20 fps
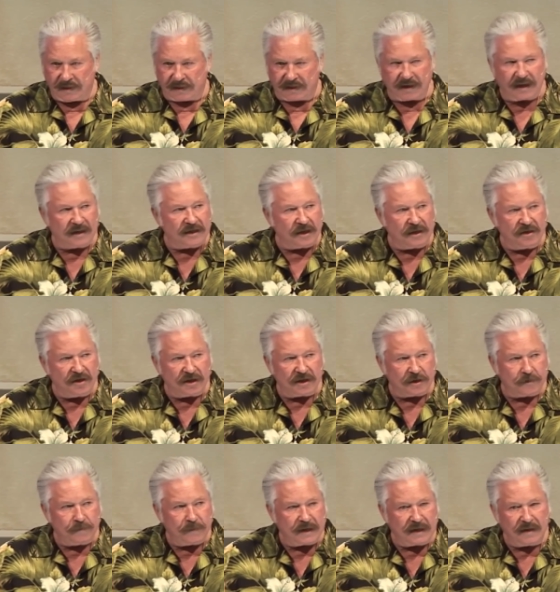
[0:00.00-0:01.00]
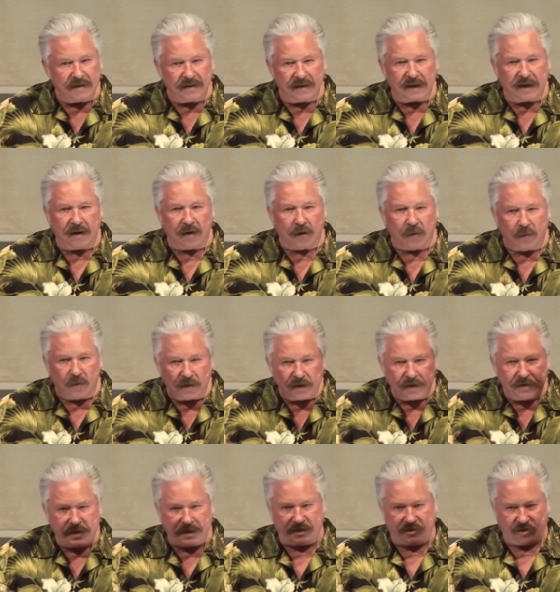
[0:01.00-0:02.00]
It doesn't just mean they are
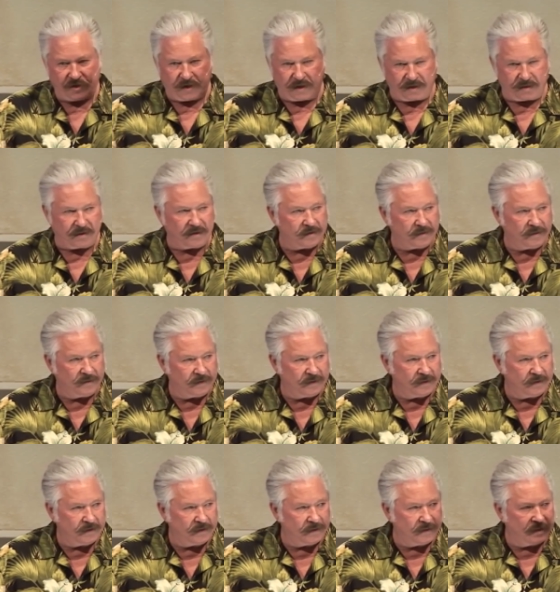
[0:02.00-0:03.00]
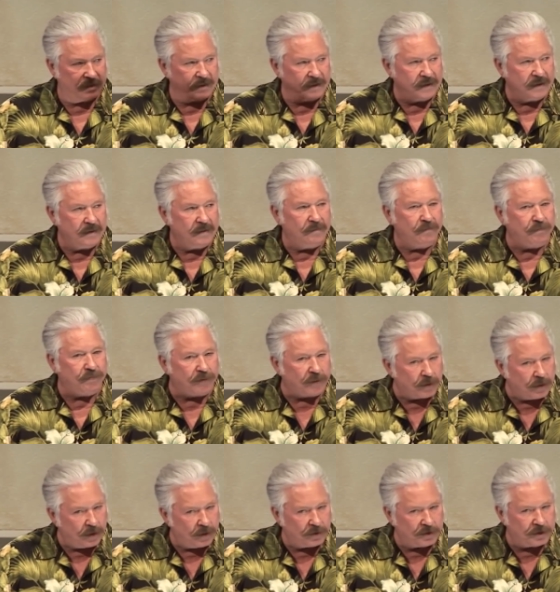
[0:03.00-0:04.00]
with each other.
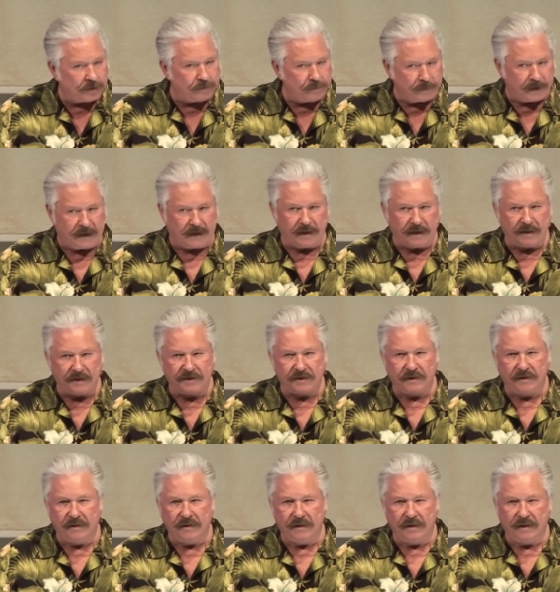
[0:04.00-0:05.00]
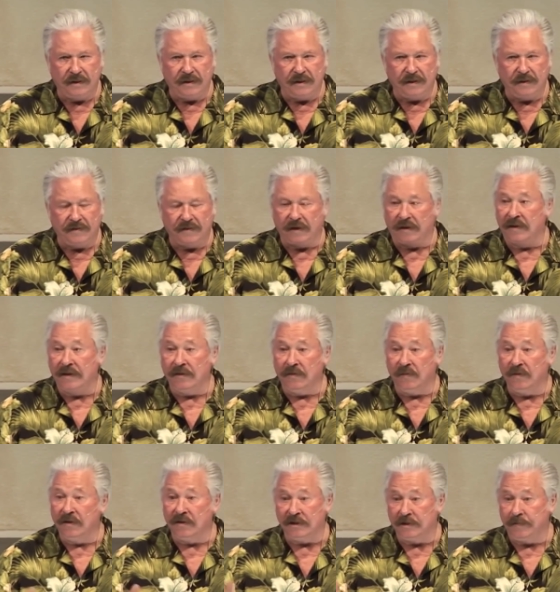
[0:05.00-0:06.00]
Pros means, there are other
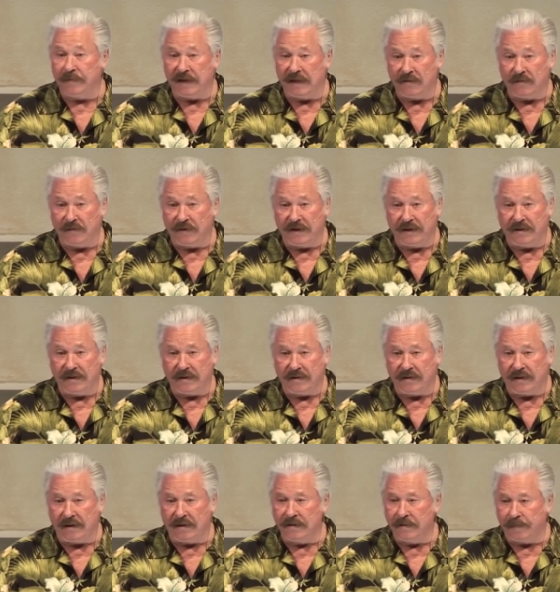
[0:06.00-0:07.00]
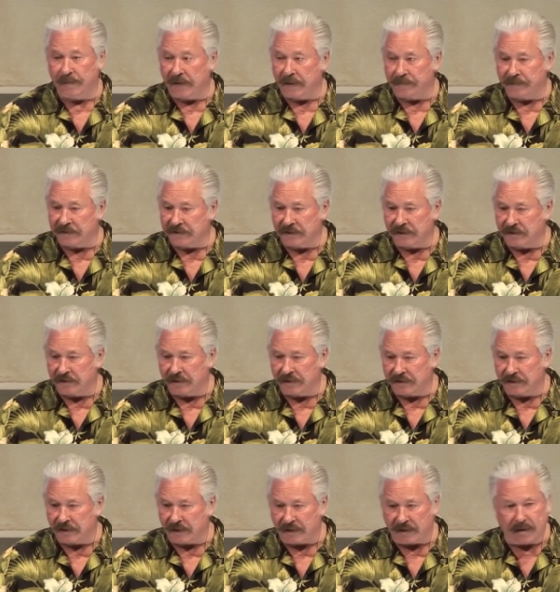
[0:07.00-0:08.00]
words, by the way, that other
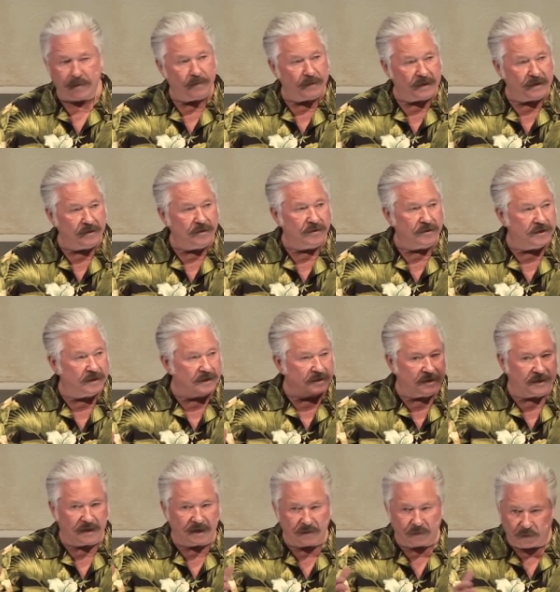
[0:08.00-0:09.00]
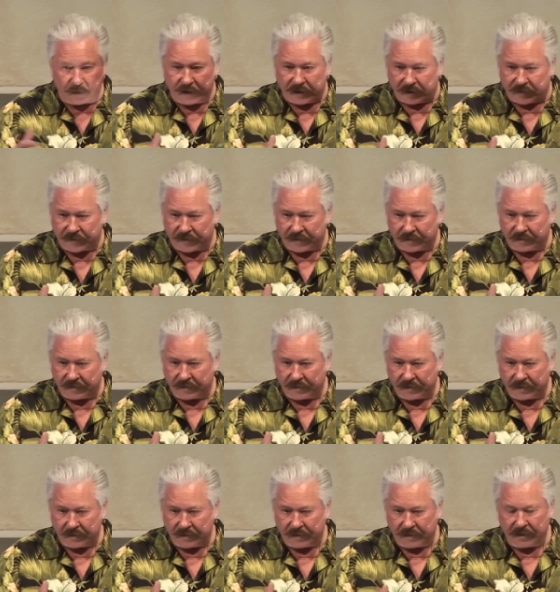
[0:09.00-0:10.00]
prepositions that can be used to say with.
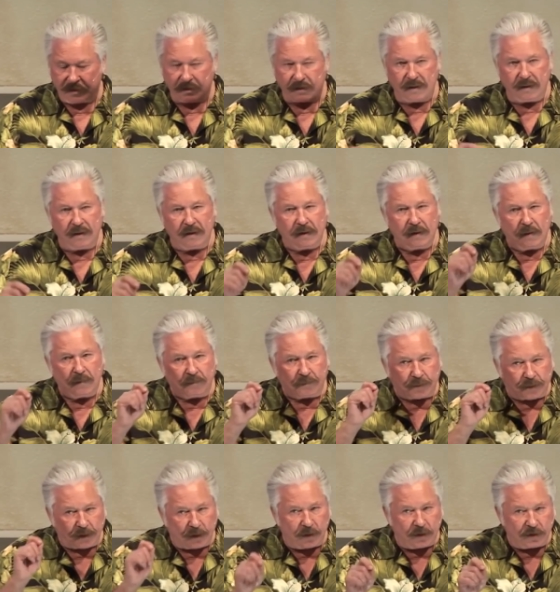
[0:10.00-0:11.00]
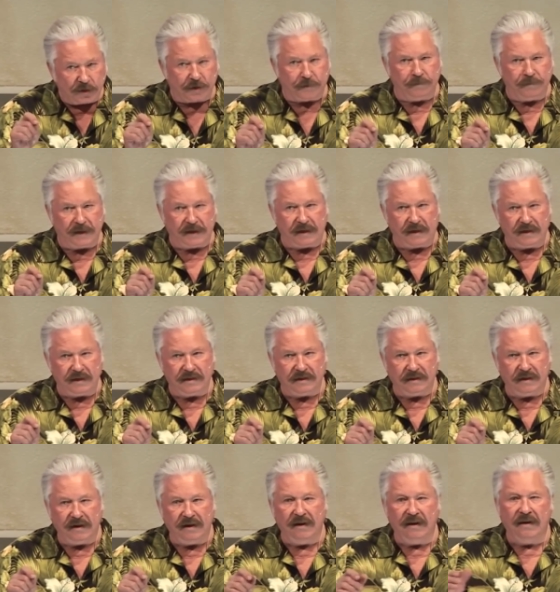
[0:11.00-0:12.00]
Pros
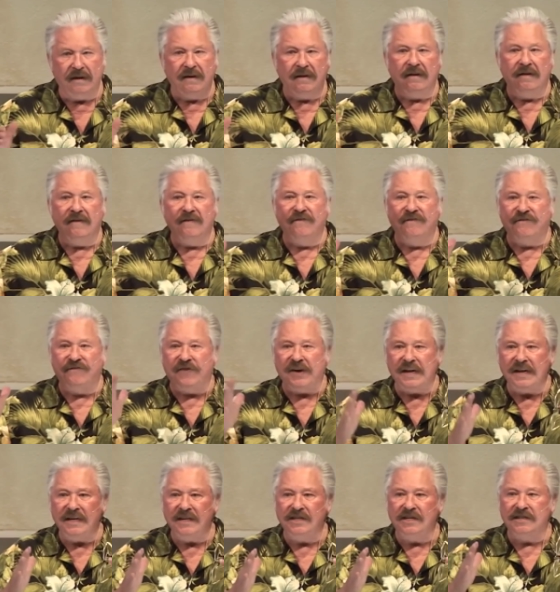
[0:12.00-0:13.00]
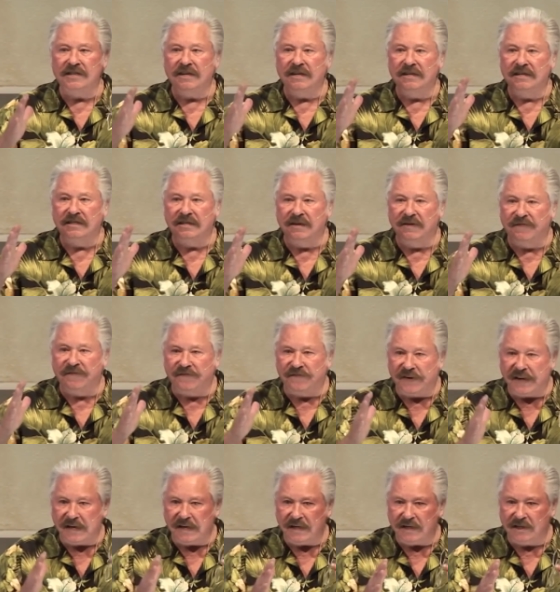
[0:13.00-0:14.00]
means face to
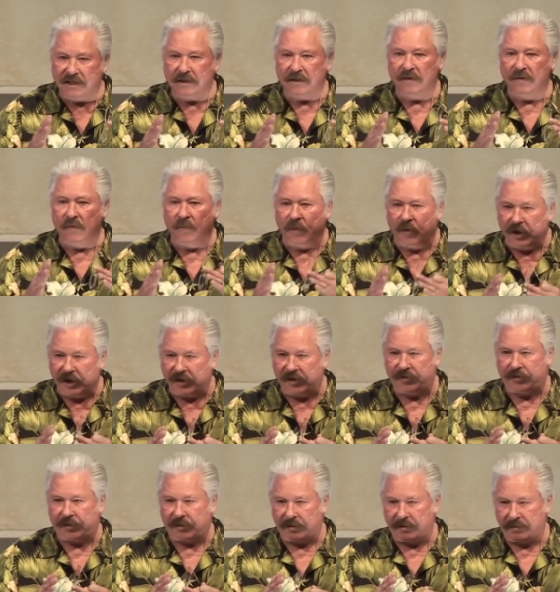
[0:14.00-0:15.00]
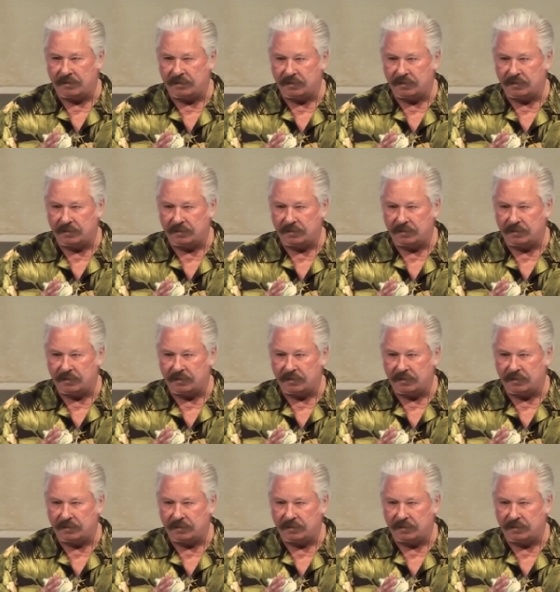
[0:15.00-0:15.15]
face with.